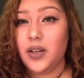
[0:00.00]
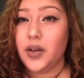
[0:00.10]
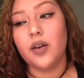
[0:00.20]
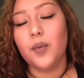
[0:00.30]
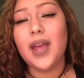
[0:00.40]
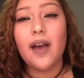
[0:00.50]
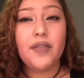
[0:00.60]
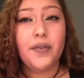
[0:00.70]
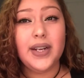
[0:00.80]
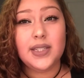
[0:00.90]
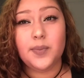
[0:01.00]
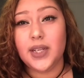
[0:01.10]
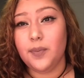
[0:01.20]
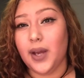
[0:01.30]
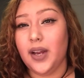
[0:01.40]
you know? We have the right to
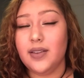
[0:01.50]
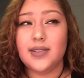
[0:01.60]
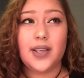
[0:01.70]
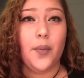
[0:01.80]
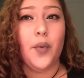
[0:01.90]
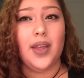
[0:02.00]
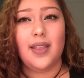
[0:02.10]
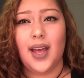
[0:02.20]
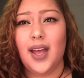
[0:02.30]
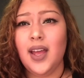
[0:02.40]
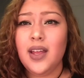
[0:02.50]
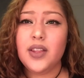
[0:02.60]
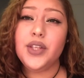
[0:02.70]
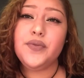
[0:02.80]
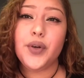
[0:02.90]
be admired the same way that
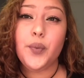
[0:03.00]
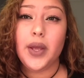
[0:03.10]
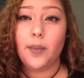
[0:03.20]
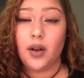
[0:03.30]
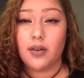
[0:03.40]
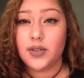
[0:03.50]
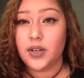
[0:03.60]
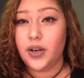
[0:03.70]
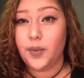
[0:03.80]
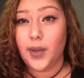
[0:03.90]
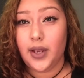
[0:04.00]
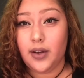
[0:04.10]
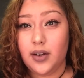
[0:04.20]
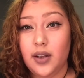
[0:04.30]
these runway models are admired.